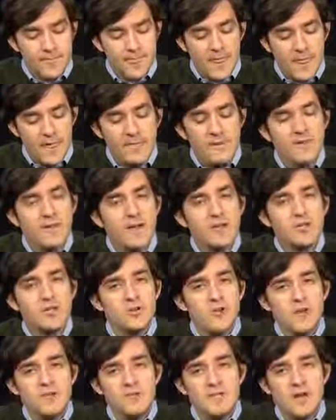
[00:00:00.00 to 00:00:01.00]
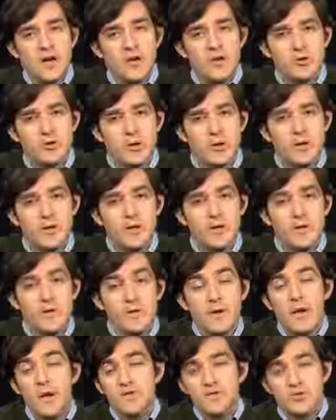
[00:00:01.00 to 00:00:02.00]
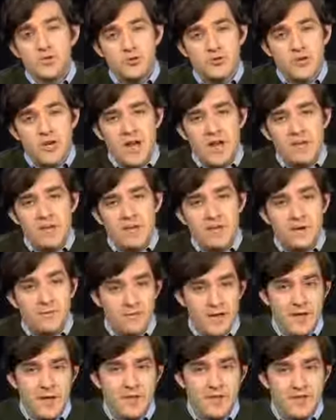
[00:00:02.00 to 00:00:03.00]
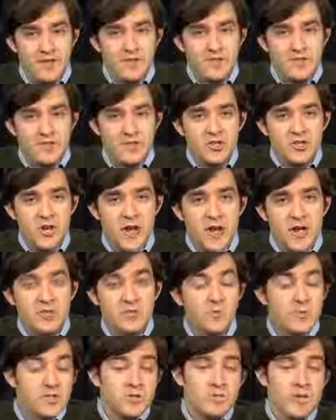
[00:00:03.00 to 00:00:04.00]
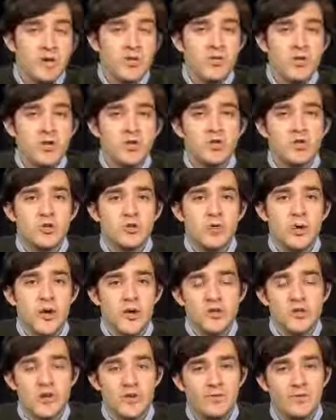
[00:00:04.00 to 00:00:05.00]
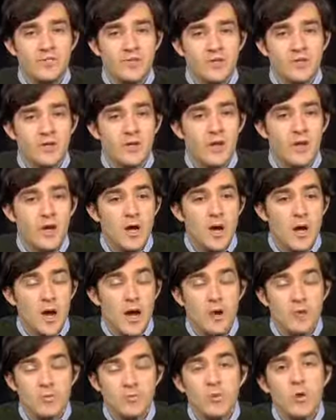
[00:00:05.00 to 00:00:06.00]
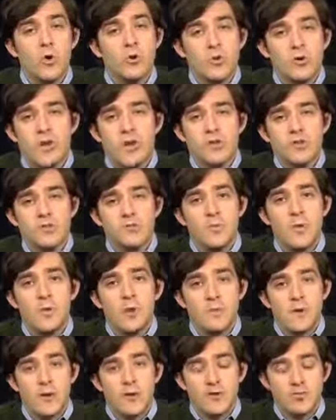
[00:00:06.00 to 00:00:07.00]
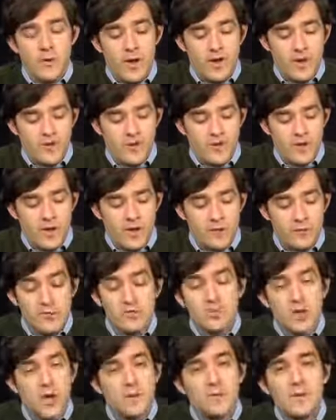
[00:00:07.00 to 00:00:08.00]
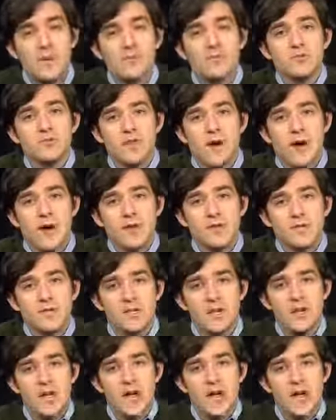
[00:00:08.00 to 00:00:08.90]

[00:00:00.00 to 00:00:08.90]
In the election of 1800, the constitutionality of the Alien and Sedition Acts was a major issue, and Jefferson wrote and spoke about it regularly. It was on people's minds.